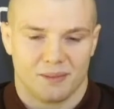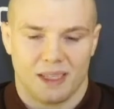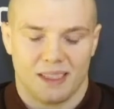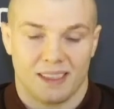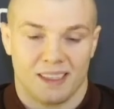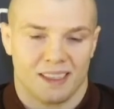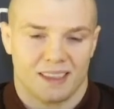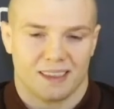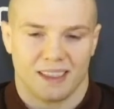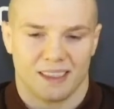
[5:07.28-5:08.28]
I think
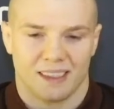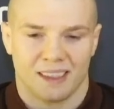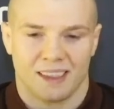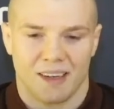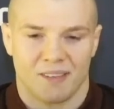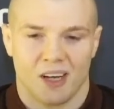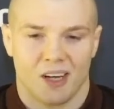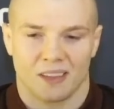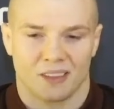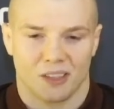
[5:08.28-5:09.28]
Kevin
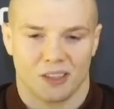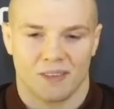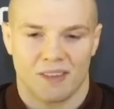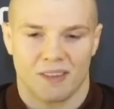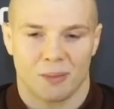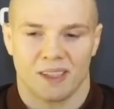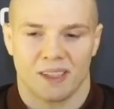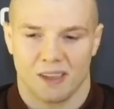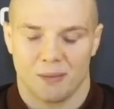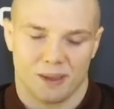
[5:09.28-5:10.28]
Holland should have never been
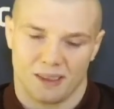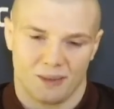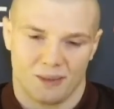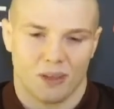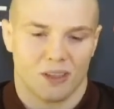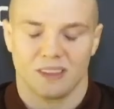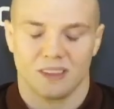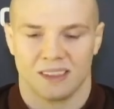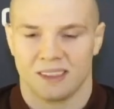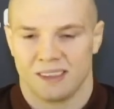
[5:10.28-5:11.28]
there, but he
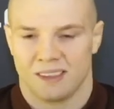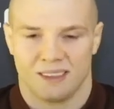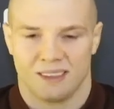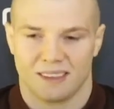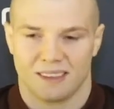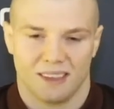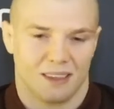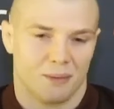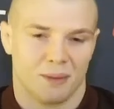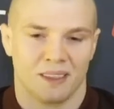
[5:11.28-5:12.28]
was, and that's it.
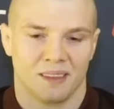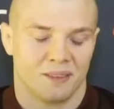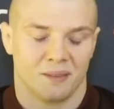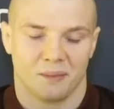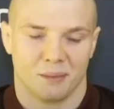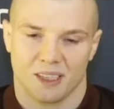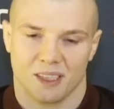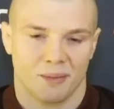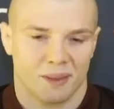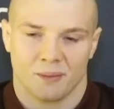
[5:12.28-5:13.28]
I mean, but
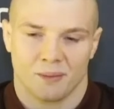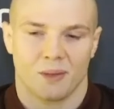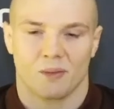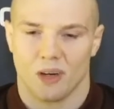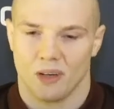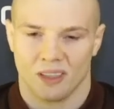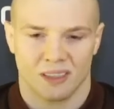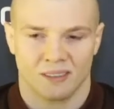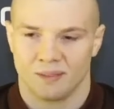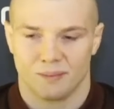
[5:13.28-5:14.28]
something went wrong,
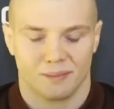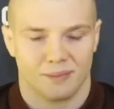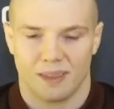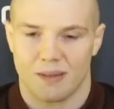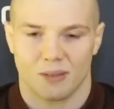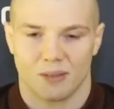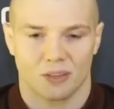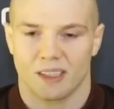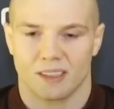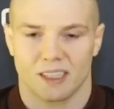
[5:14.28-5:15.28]
and I was
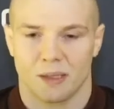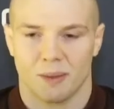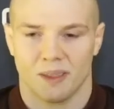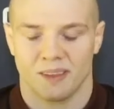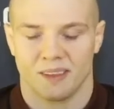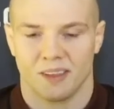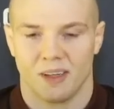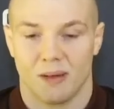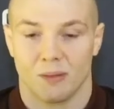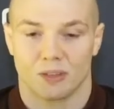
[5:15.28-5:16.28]
ready to step in. You know,
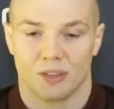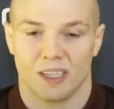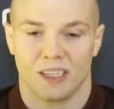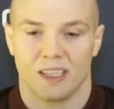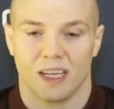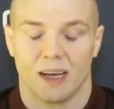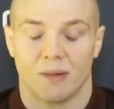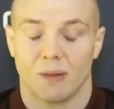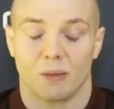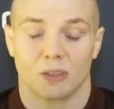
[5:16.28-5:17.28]
I was ready.
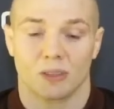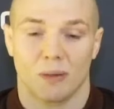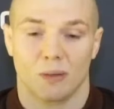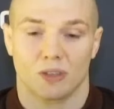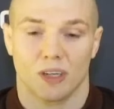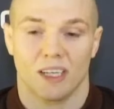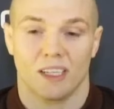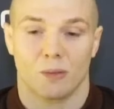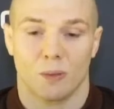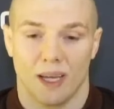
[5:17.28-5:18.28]
I was ready
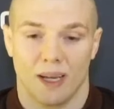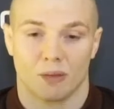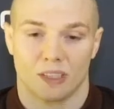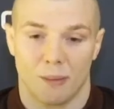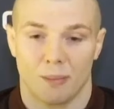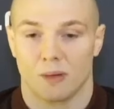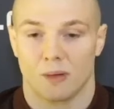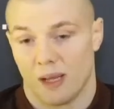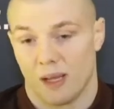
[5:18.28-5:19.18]
either way. I was happy either way.